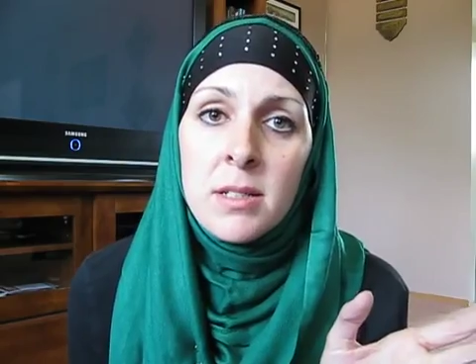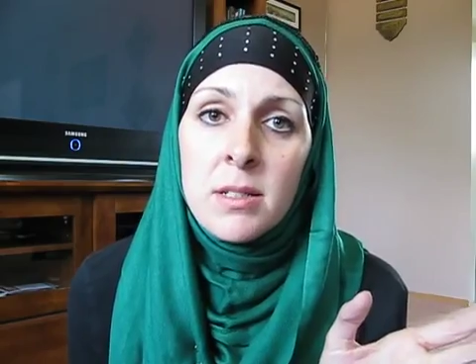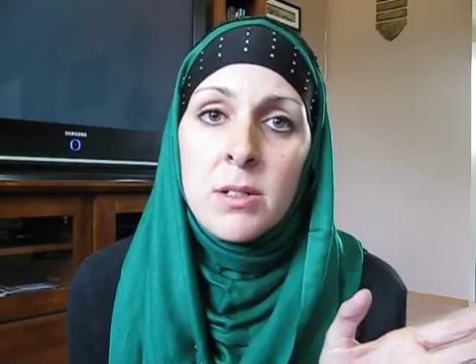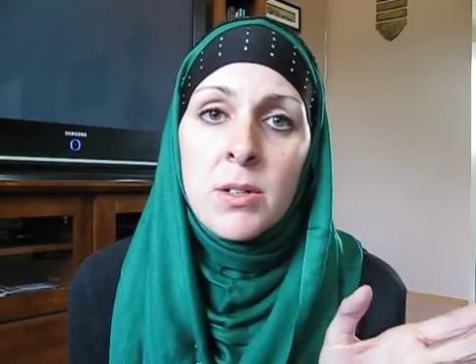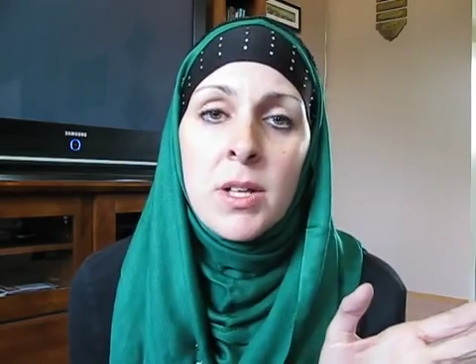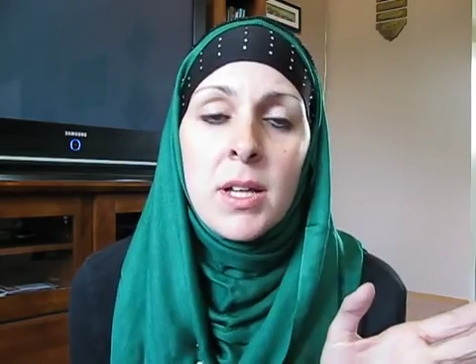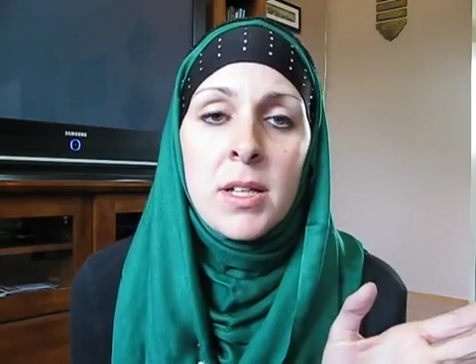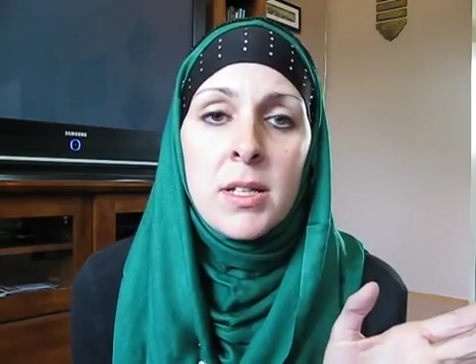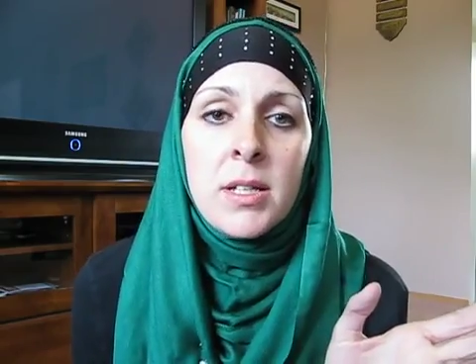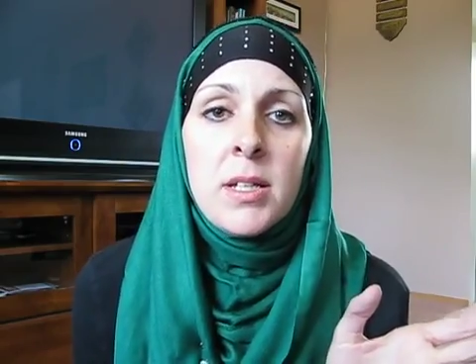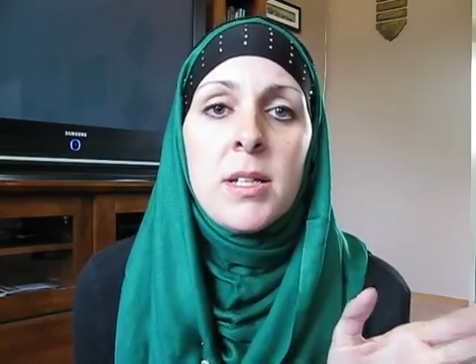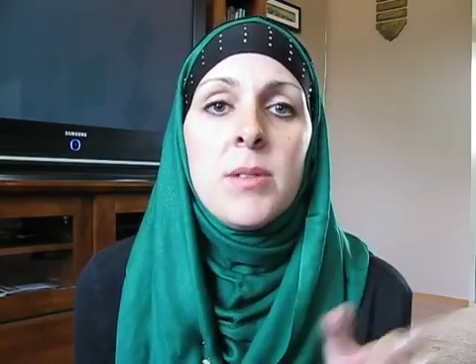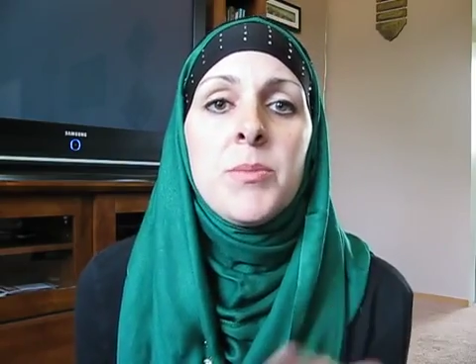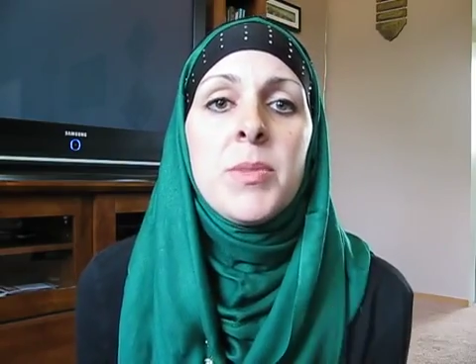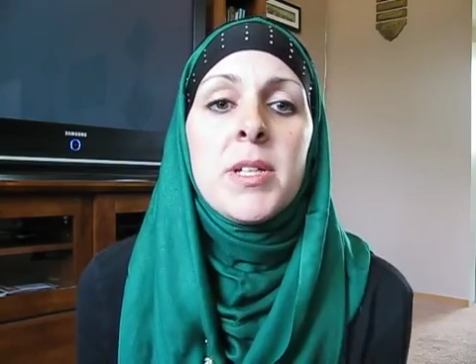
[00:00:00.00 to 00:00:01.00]
okay?
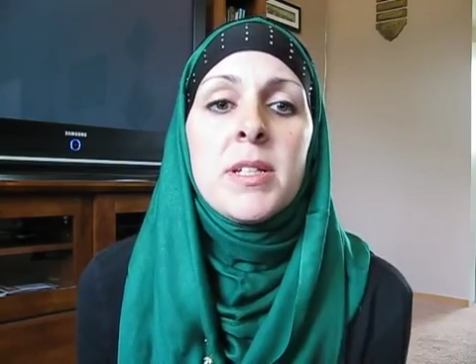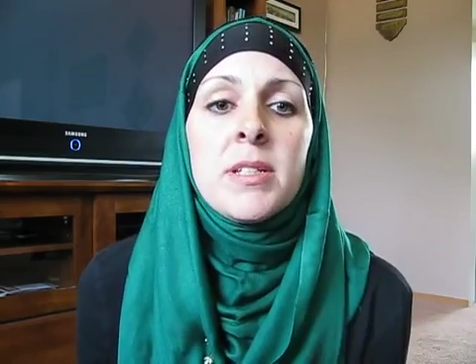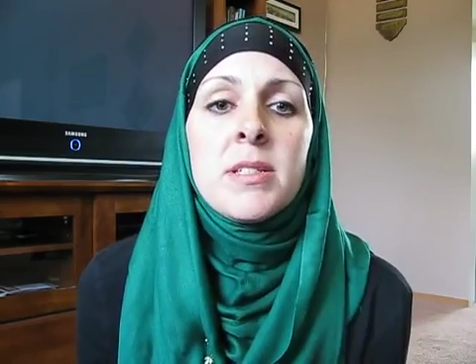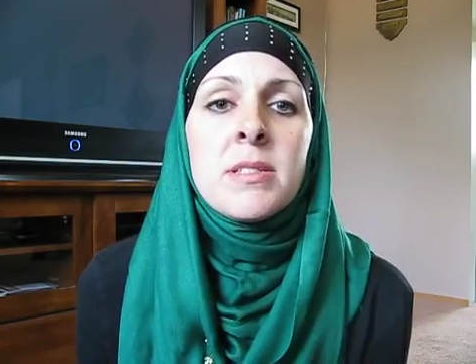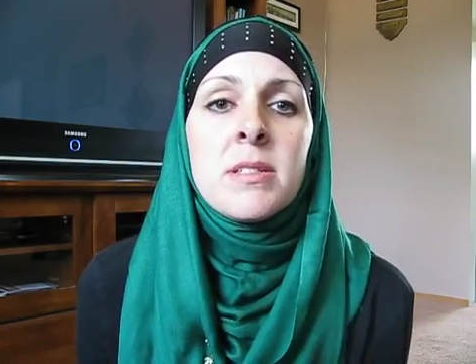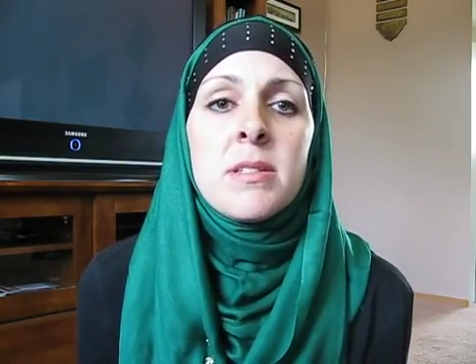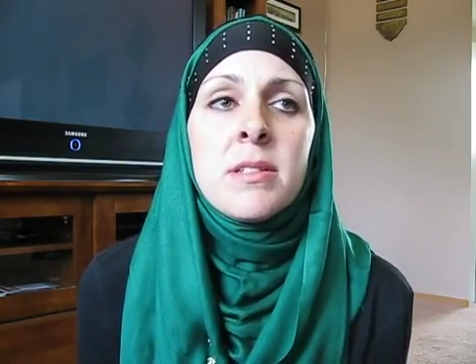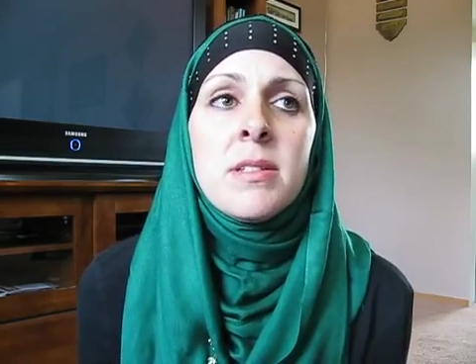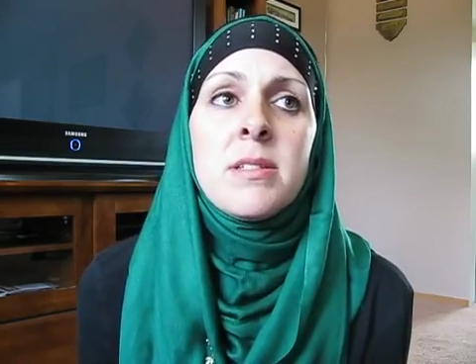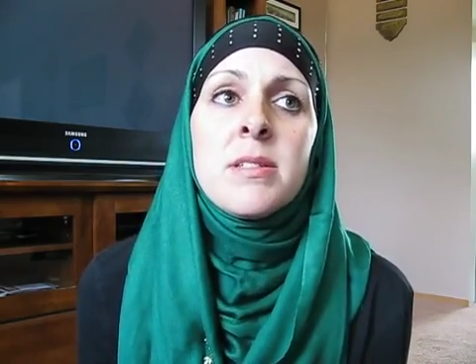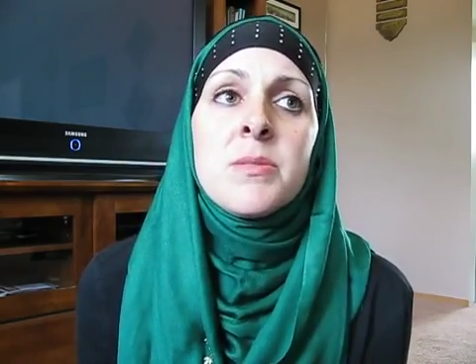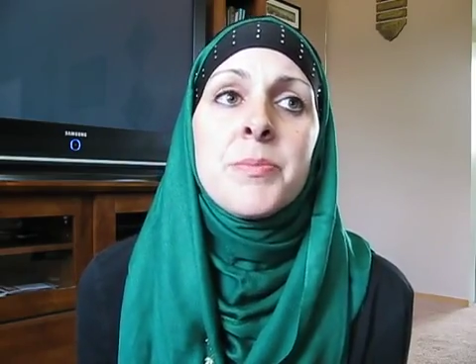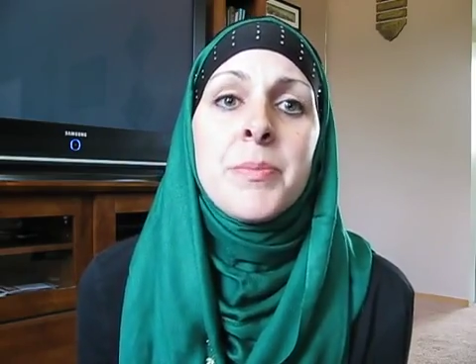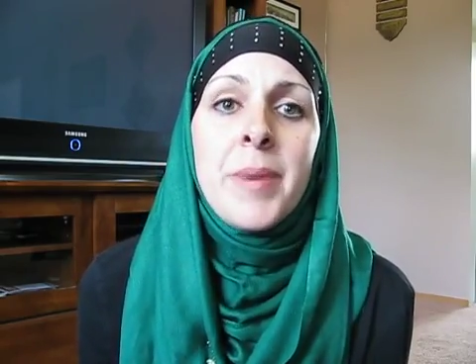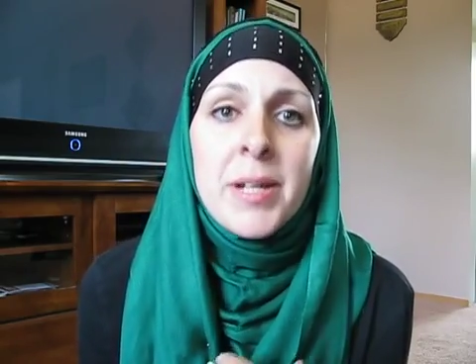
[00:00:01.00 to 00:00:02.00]
Because this
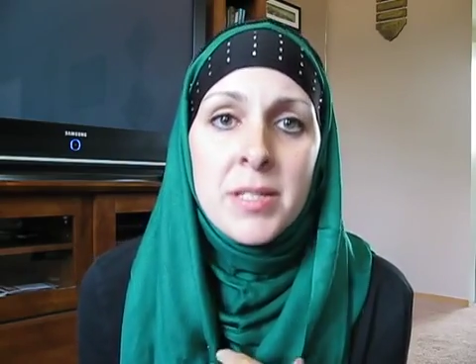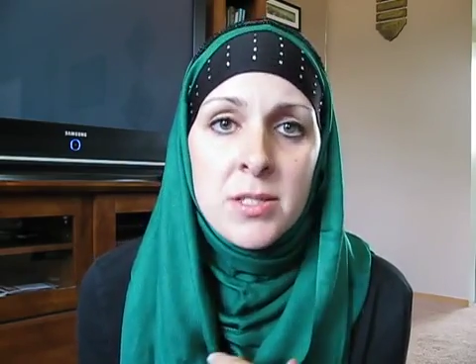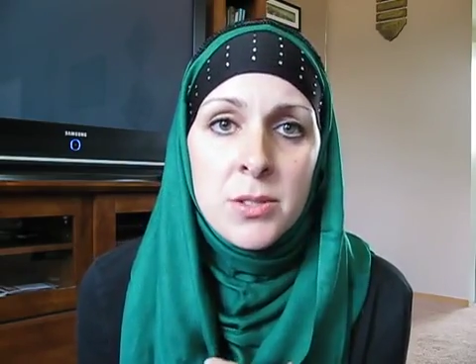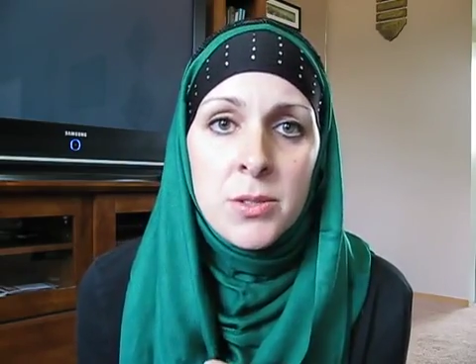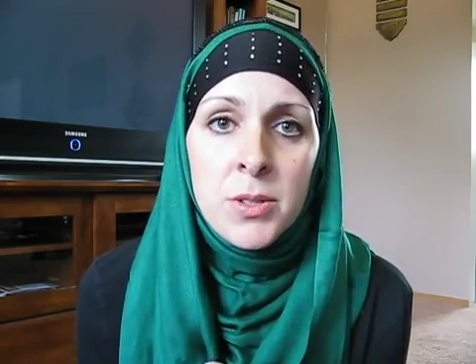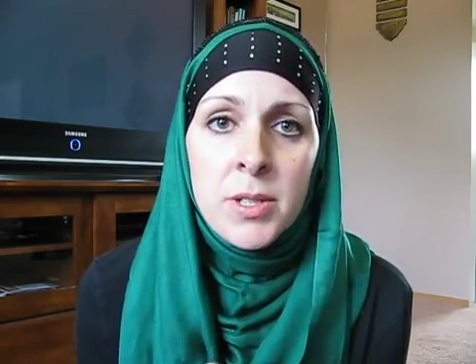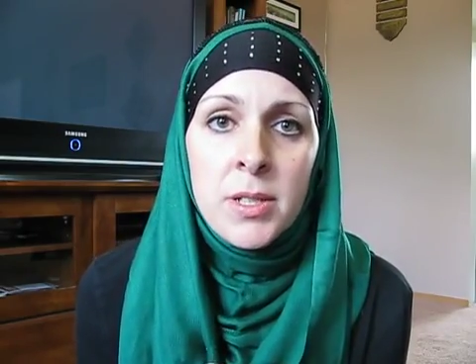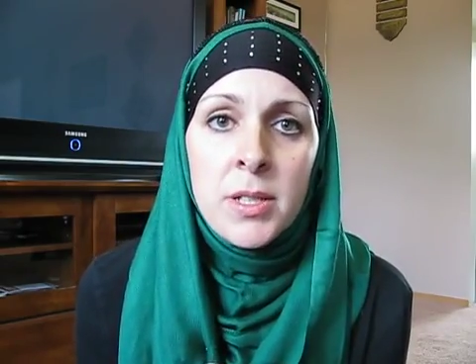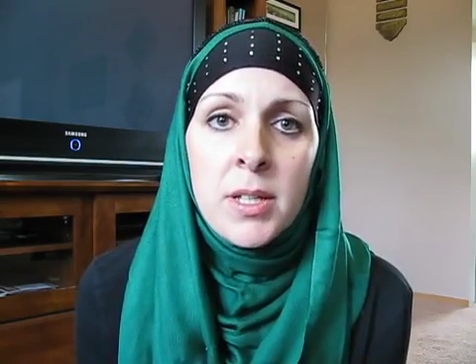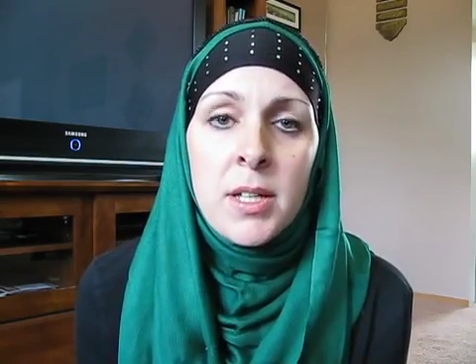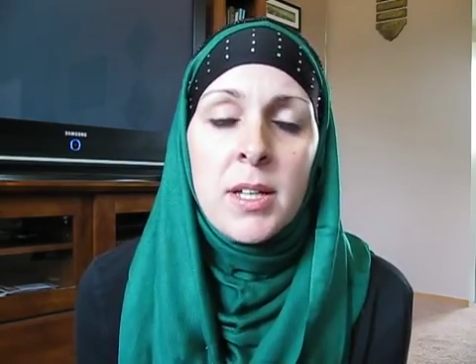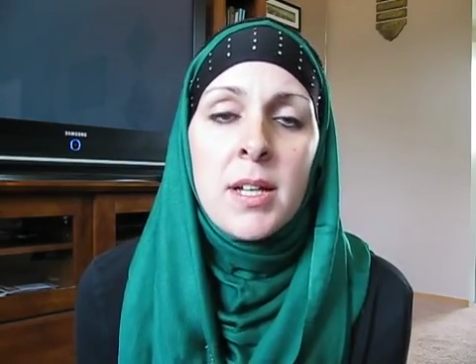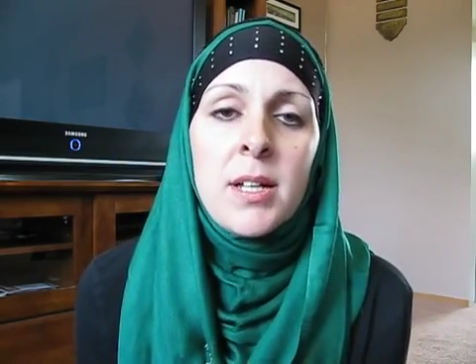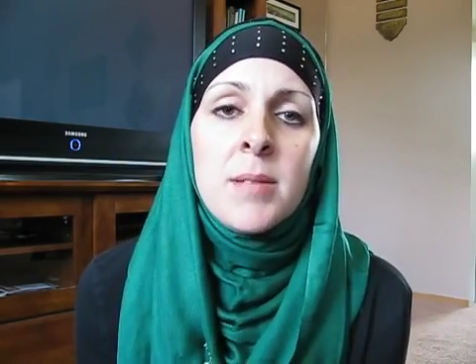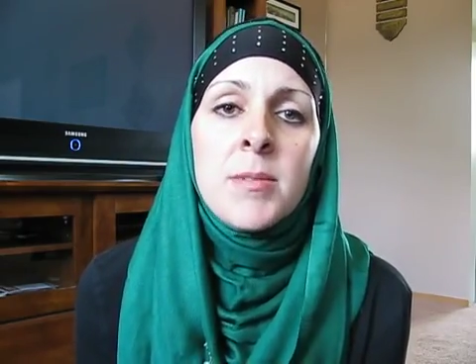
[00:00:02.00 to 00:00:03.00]
is my story,
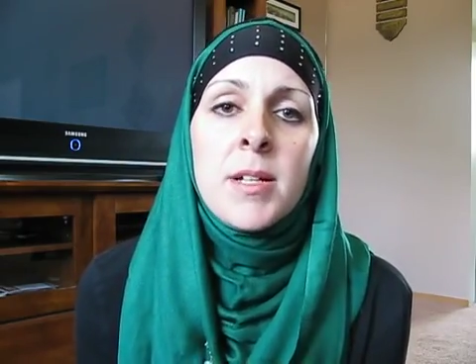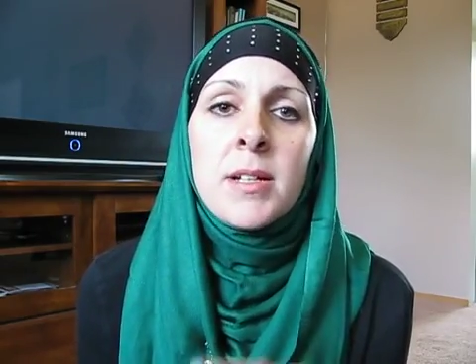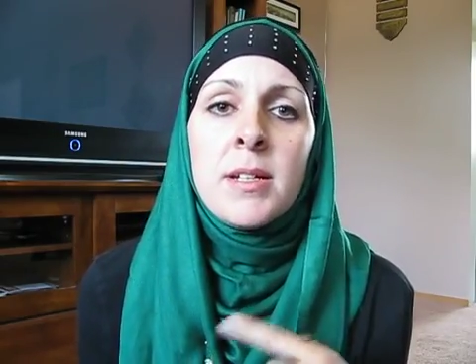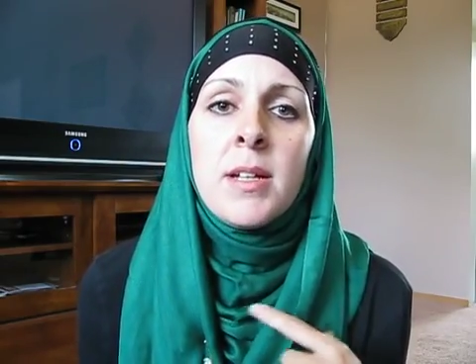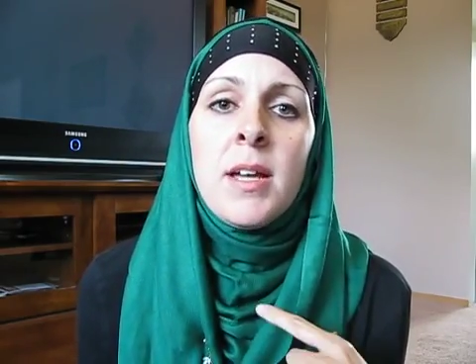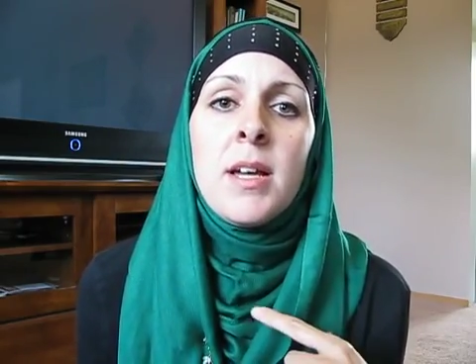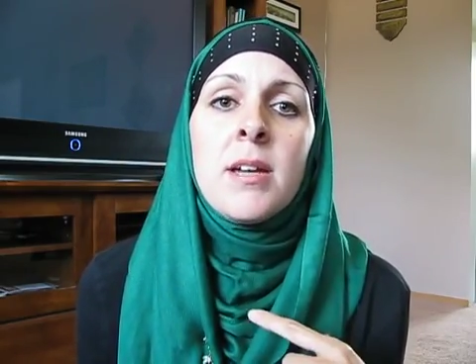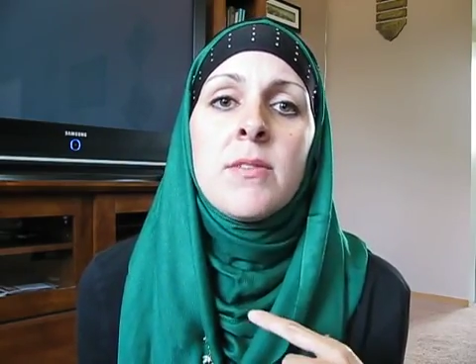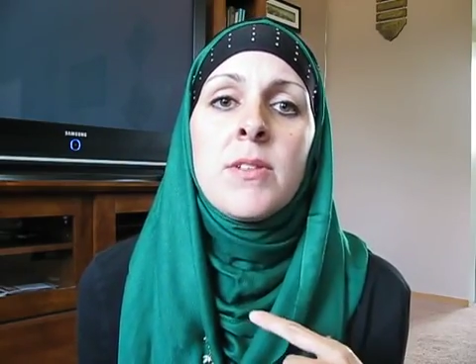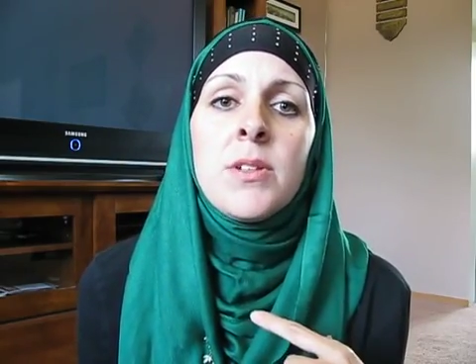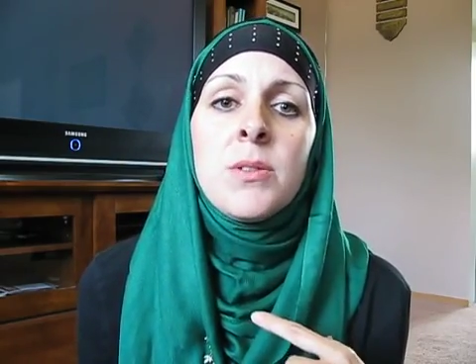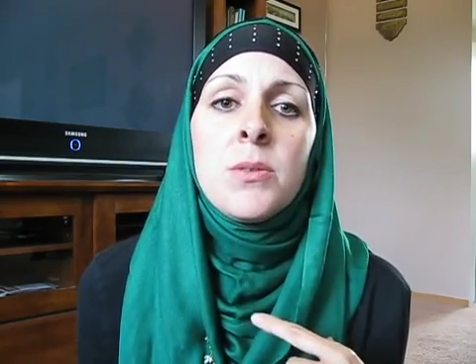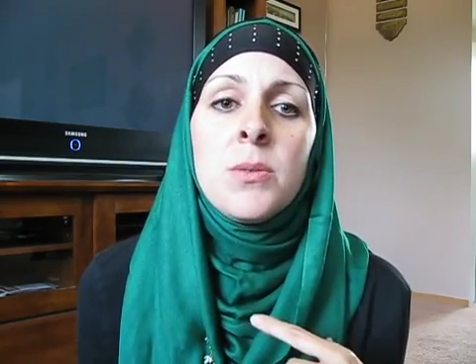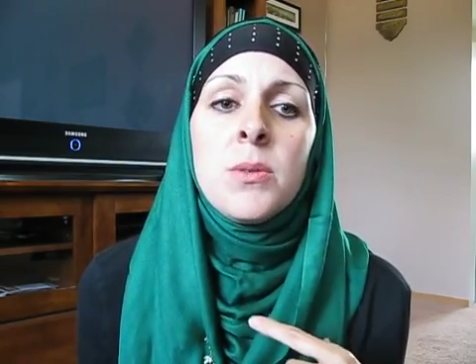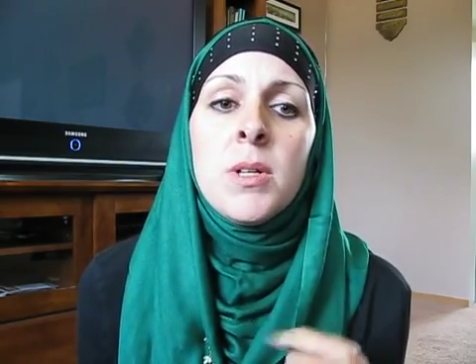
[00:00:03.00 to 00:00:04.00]
and I'm not going to have
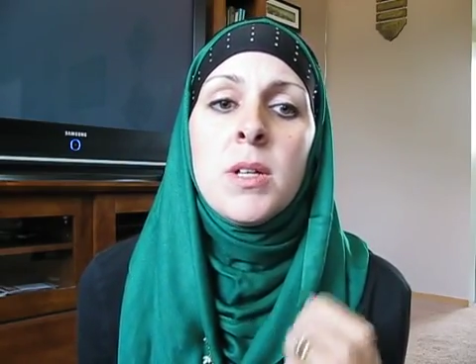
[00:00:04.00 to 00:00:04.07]
you